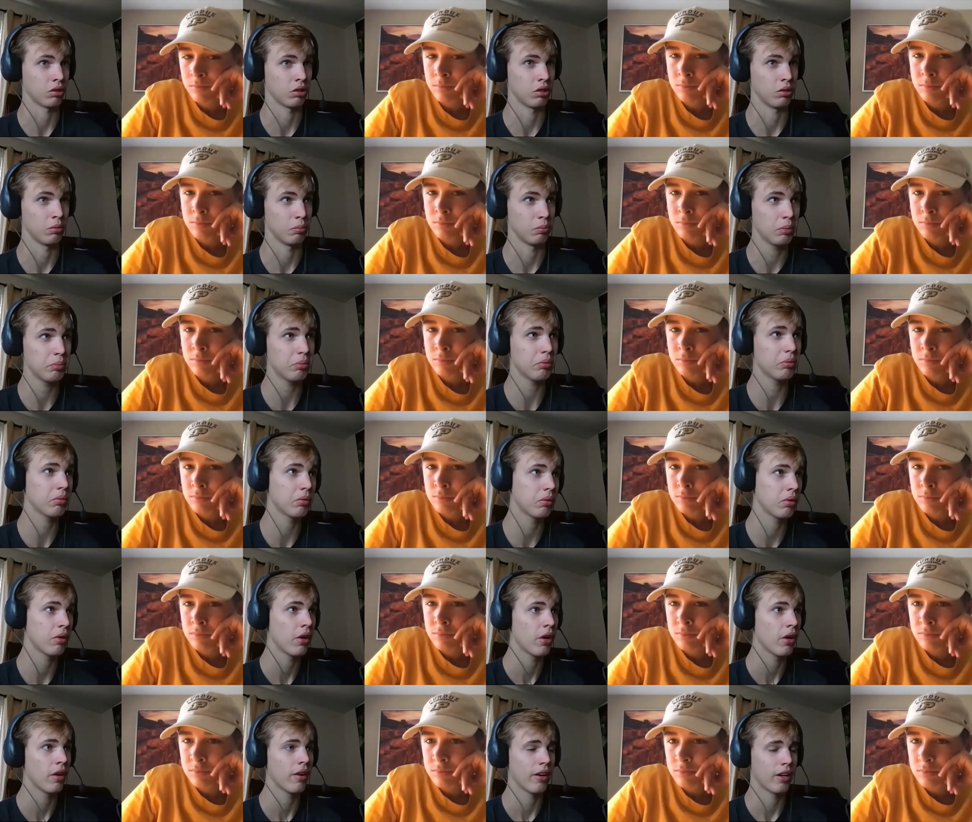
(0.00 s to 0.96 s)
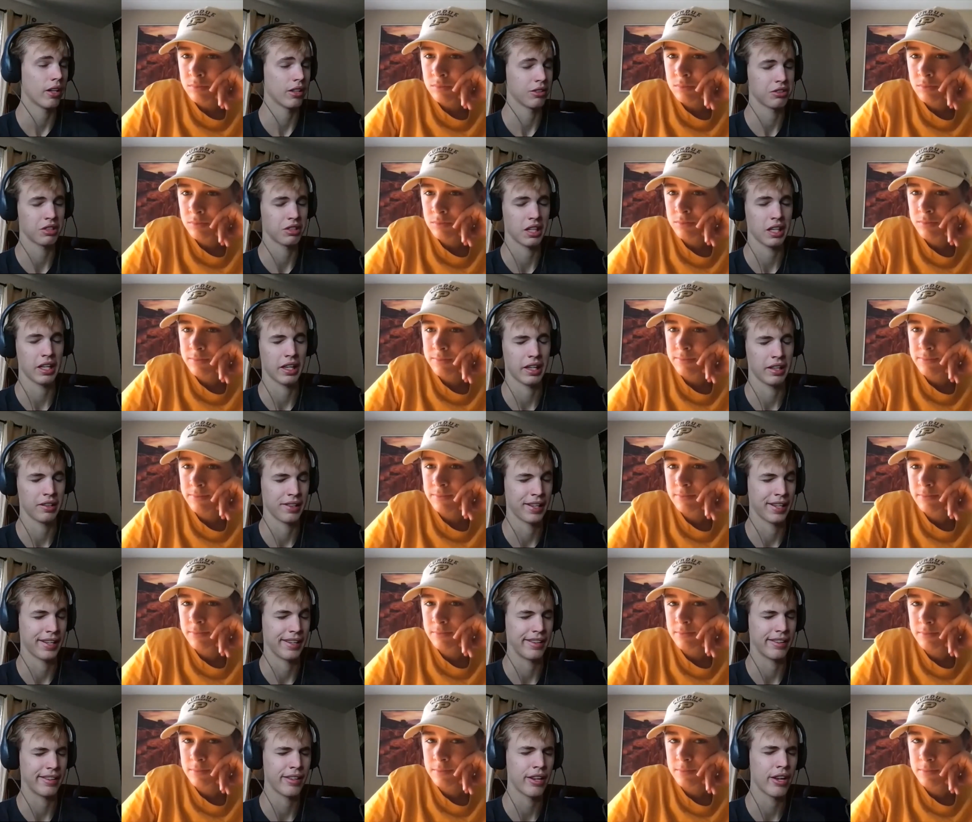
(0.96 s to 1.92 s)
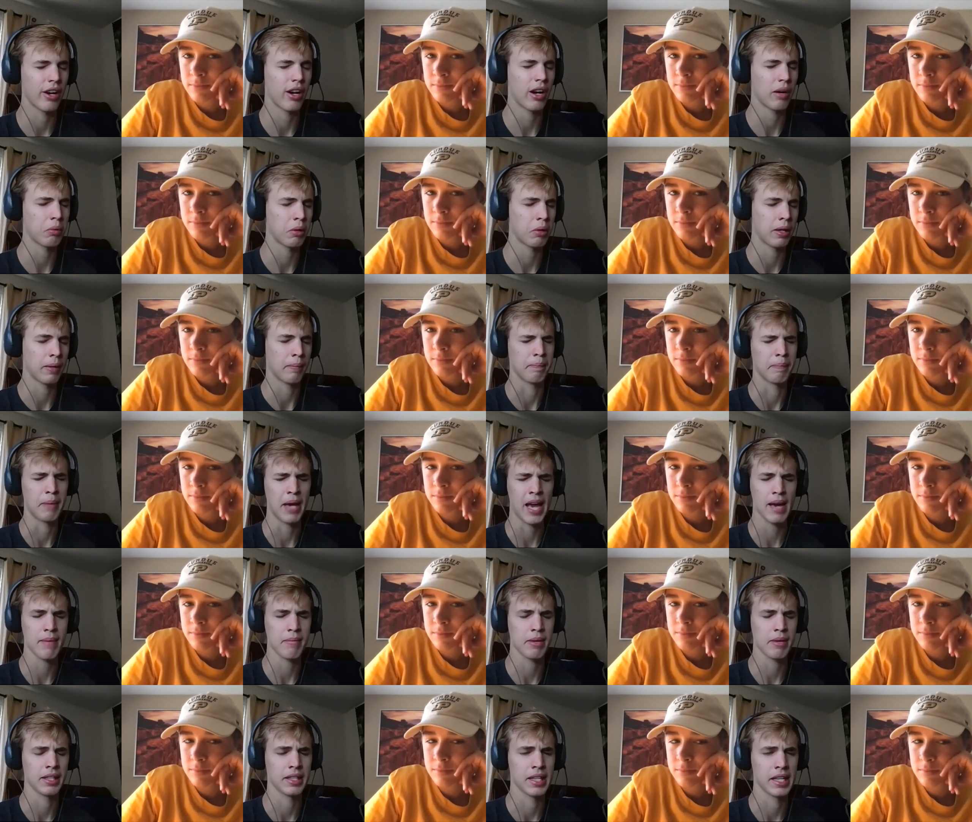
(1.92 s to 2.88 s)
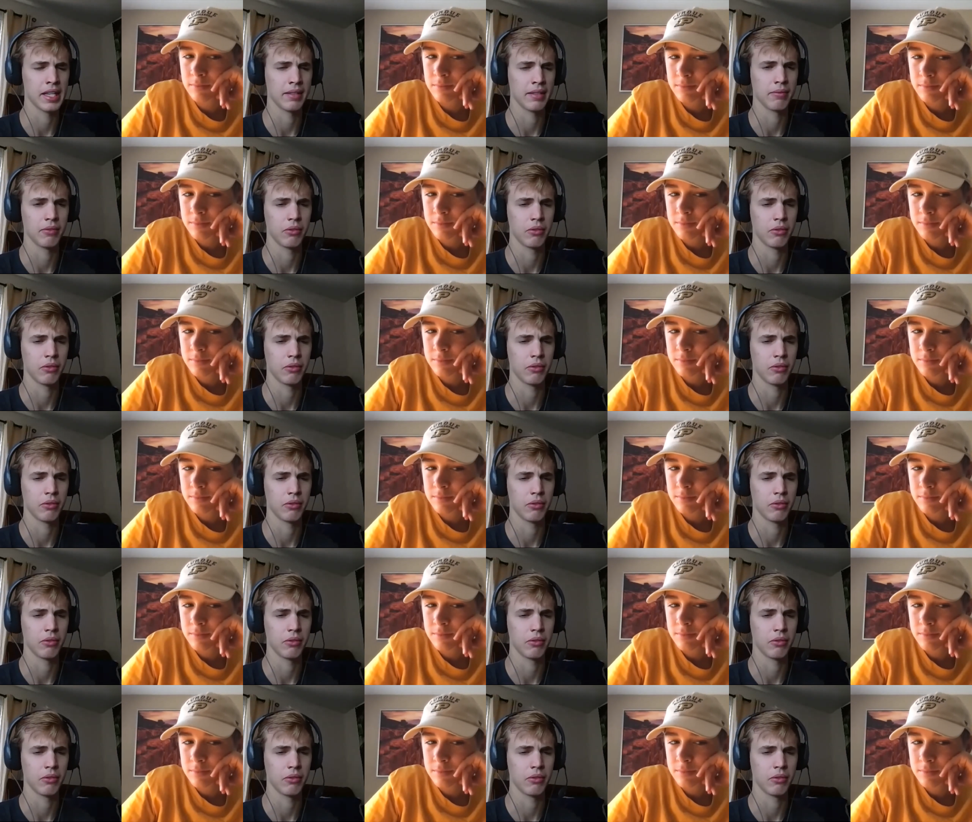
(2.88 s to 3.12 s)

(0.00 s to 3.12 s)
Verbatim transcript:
Speaker 1: to. People are saying that, no, I want a Batman that,